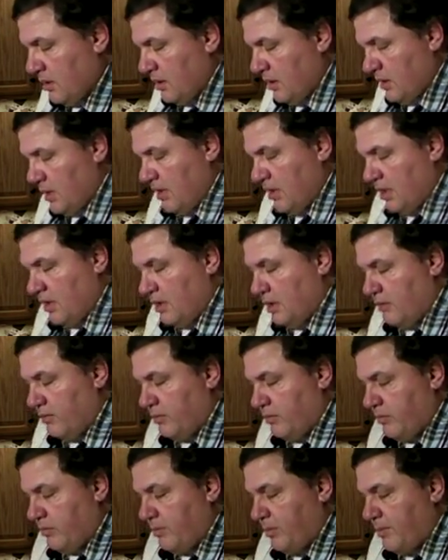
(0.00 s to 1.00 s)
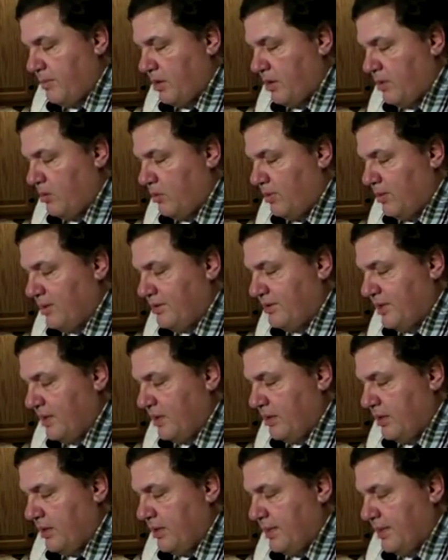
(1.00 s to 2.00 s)
And remember, I don't want to take
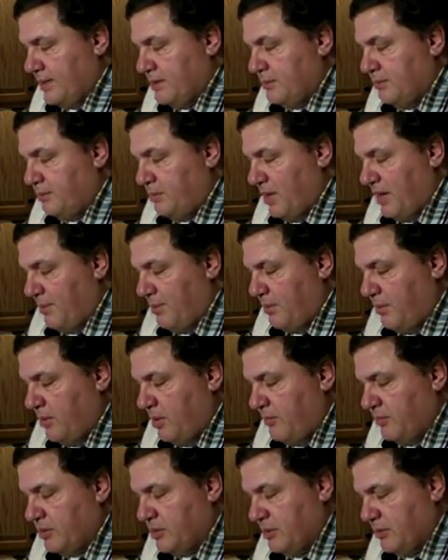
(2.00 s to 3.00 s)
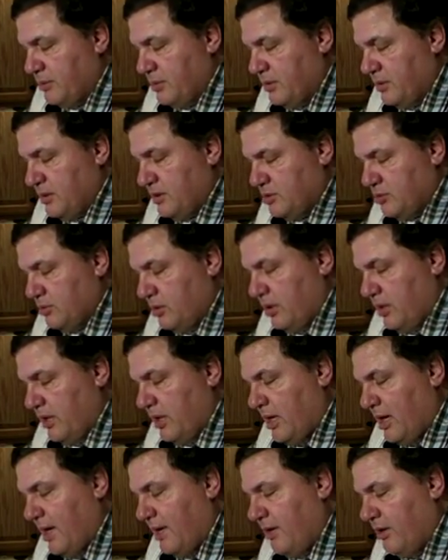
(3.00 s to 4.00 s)
the eggs and pop them over something that's really
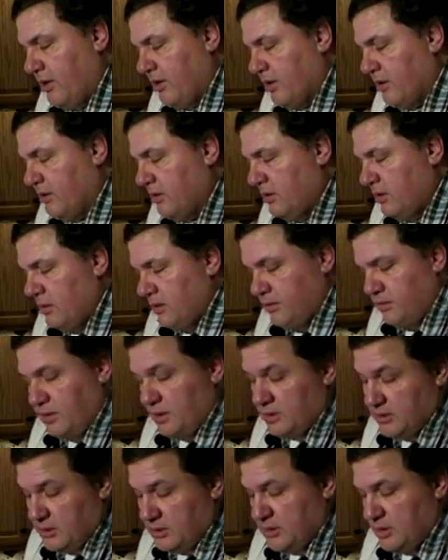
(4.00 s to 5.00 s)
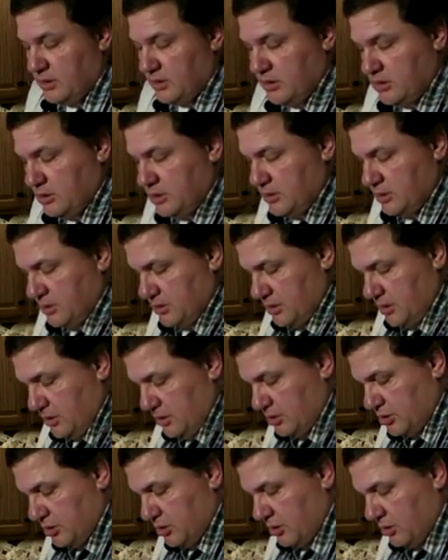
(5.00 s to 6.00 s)
hot here, because it's then just going to
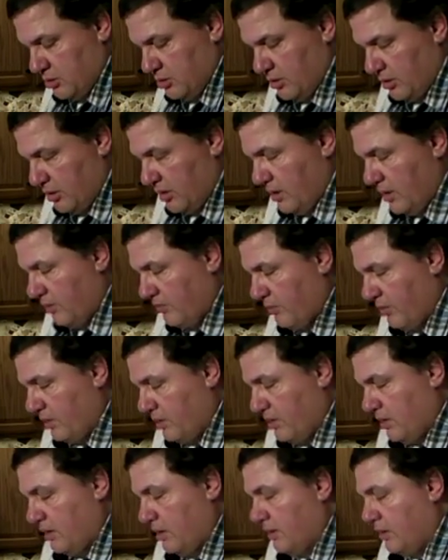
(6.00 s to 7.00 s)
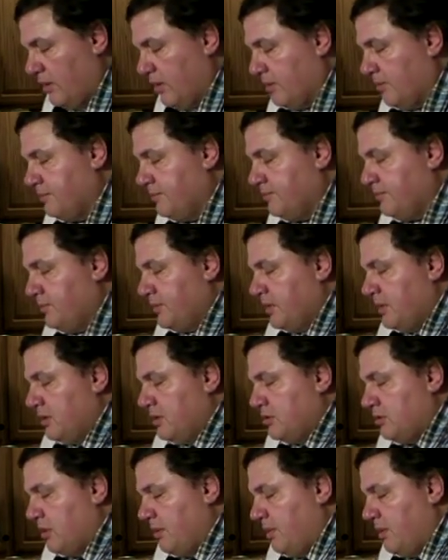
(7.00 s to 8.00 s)
start cooking the egg right then and there.
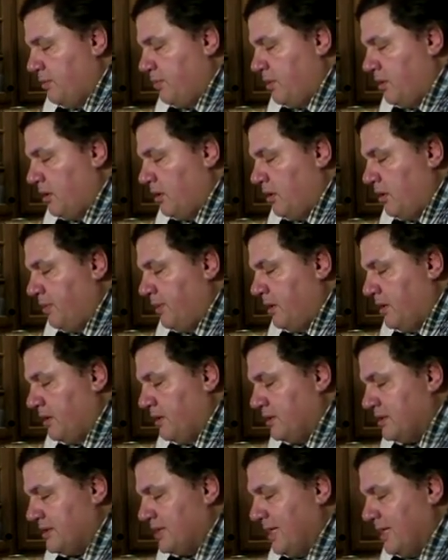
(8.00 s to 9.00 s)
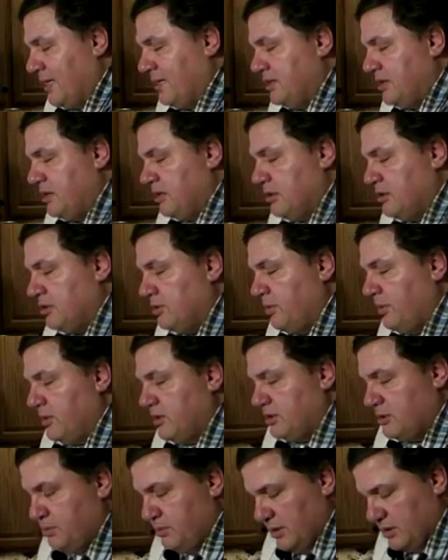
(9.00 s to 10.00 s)
So I'm going to put a little bit on the sides here so we can
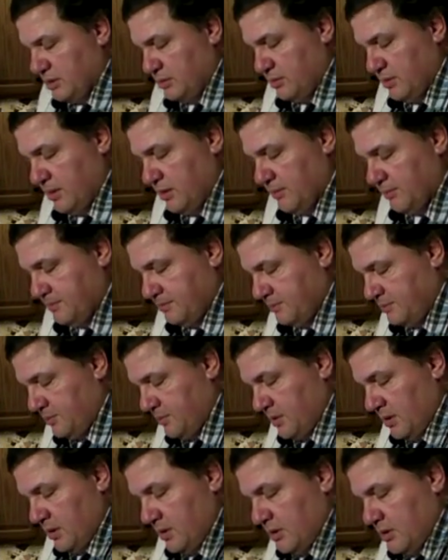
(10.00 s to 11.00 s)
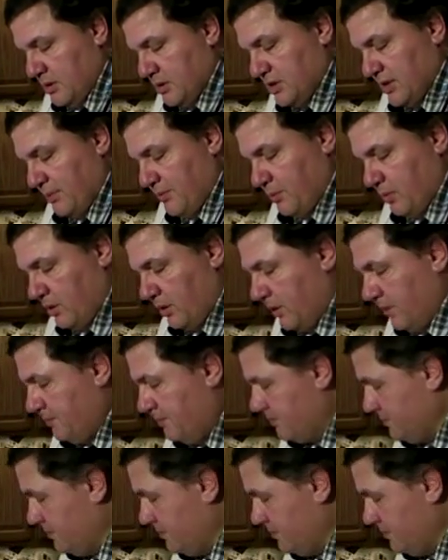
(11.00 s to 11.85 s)
just mix them in separately.